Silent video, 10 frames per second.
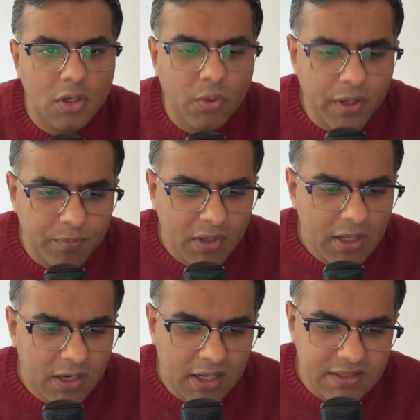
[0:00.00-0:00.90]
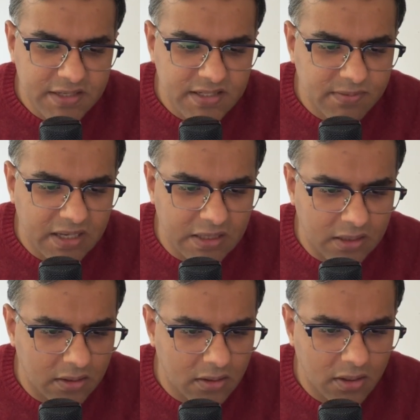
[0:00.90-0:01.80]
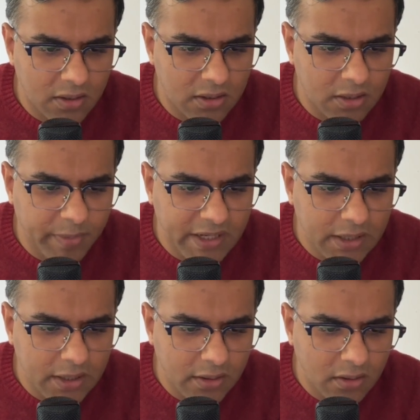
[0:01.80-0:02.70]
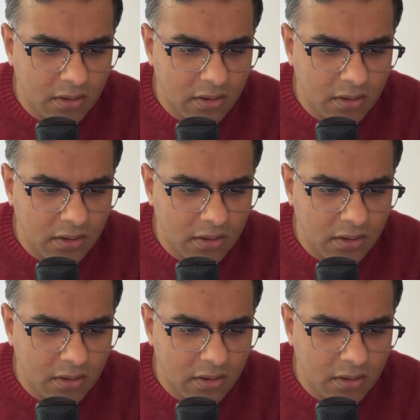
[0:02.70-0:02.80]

Okay, I'll change my the pen color.